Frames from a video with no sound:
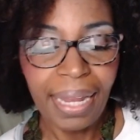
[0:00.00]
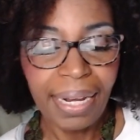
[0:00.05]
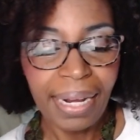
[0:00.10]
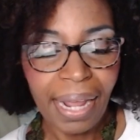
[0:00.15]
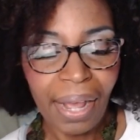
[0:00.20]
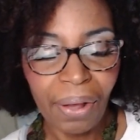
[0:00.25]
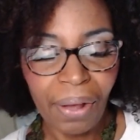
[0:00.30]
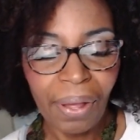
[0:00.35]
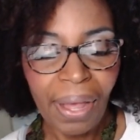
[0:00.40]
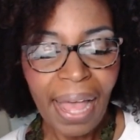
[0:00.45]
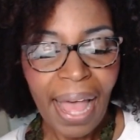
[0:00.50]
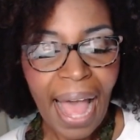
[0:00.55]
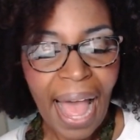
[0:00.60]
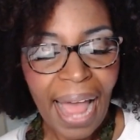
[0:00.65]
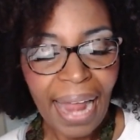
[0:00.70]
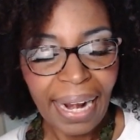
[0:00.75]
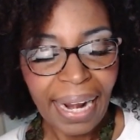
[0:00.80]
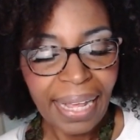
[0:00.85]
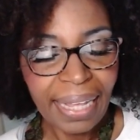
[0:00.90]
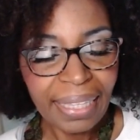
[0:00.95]
Now,
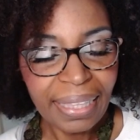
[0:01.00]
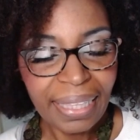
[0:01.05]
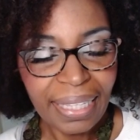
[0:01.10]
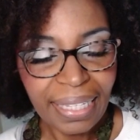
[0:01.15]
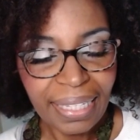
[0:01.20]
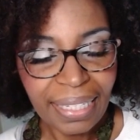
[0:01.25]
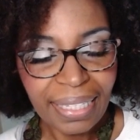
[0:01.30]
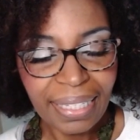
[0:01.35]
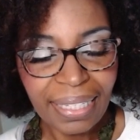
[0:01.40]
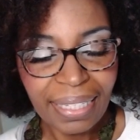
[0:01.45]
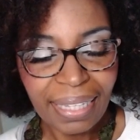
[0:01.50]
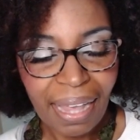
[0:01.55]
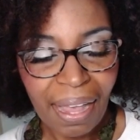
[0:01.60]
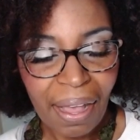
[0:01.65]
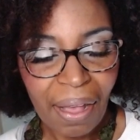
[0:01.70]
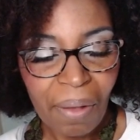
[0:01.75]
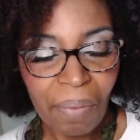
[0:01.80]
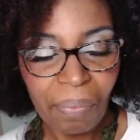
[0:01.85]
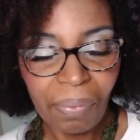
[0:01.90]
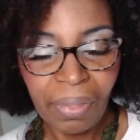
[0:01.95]
I like this
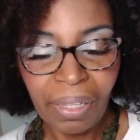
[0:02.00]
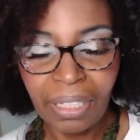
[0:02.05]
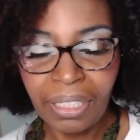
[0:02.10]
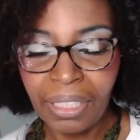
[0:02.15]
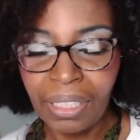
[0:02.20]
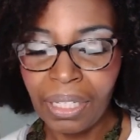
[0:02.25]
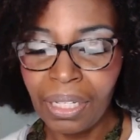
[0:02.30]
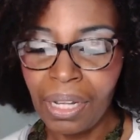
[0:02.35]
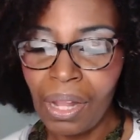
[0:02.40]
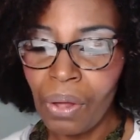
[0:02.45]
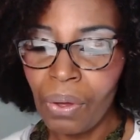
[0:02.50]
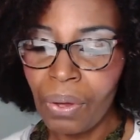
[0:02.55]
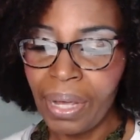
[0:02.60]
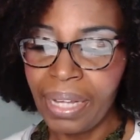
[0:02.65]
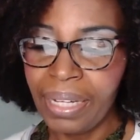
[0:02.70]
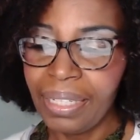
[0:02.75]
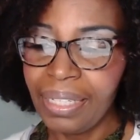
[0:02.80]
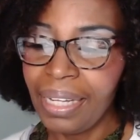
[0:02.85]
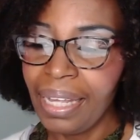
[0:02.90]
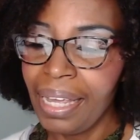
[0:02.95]
this
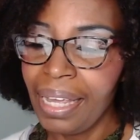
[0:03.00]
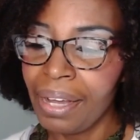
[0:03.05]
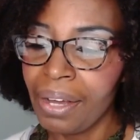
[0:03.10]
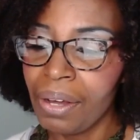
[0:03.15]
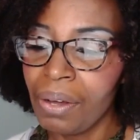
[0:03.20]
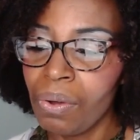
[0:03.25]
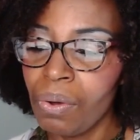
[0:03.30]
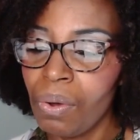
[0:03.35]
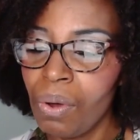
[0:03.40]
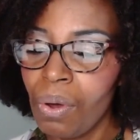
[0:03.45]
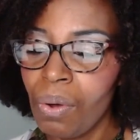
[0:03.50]
slogan here: